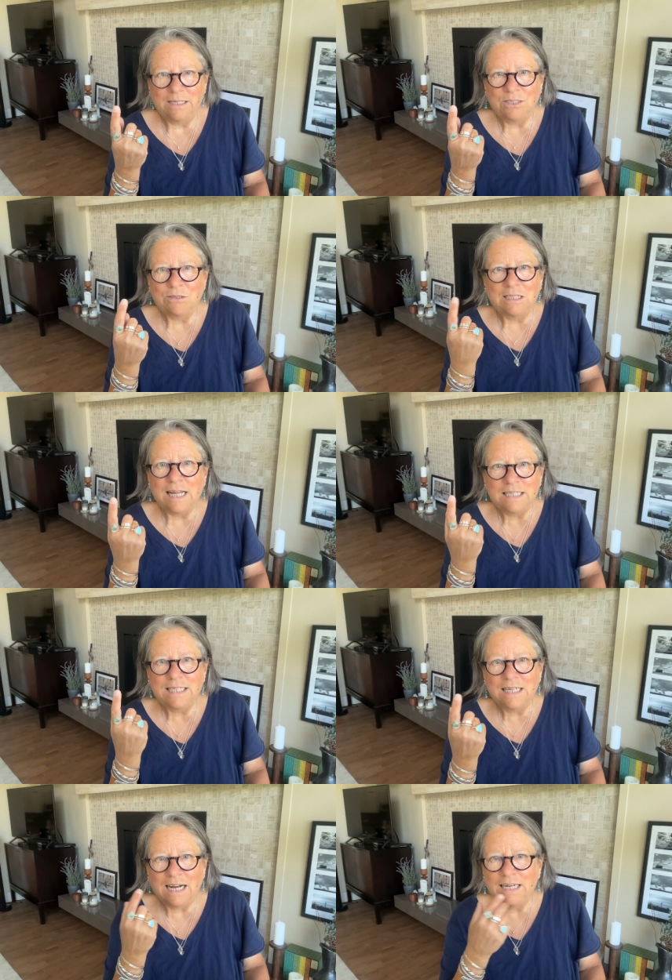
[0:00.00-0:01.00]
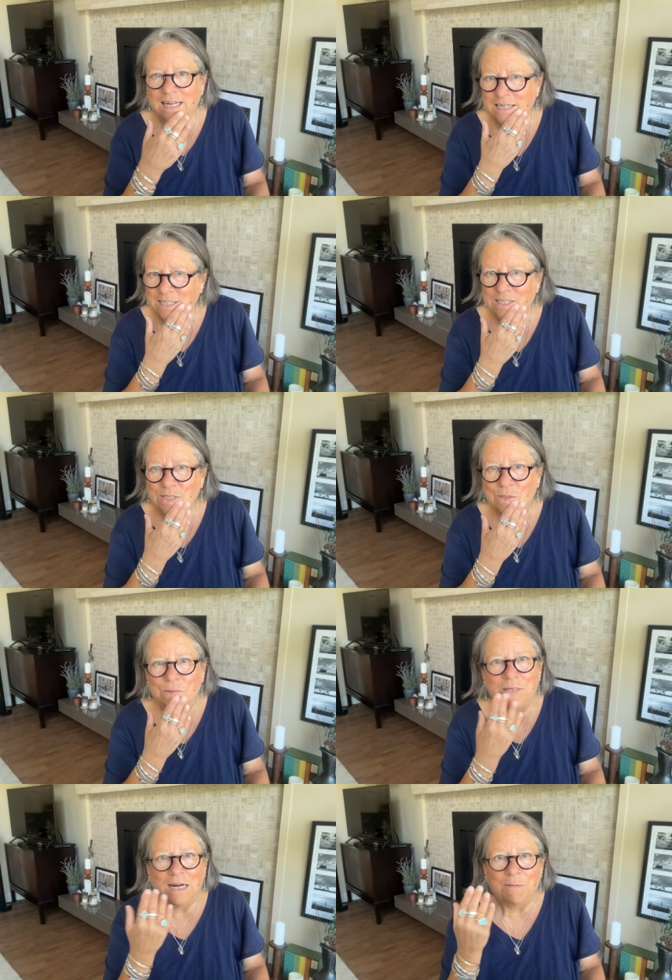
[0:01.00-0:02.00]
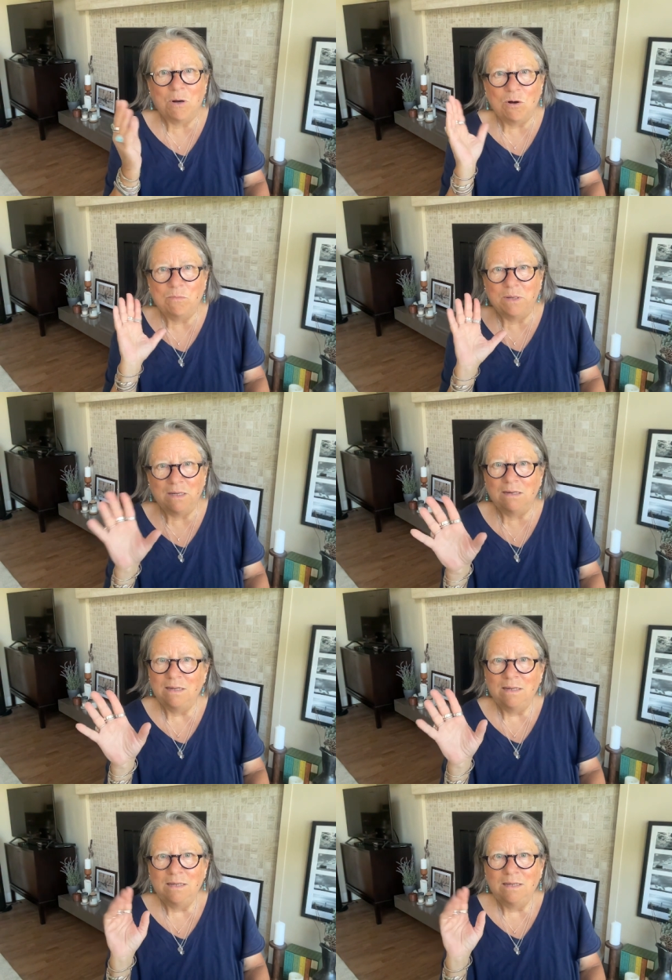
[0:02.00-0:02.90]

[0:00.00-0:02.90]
So the last thing I like to do to come home and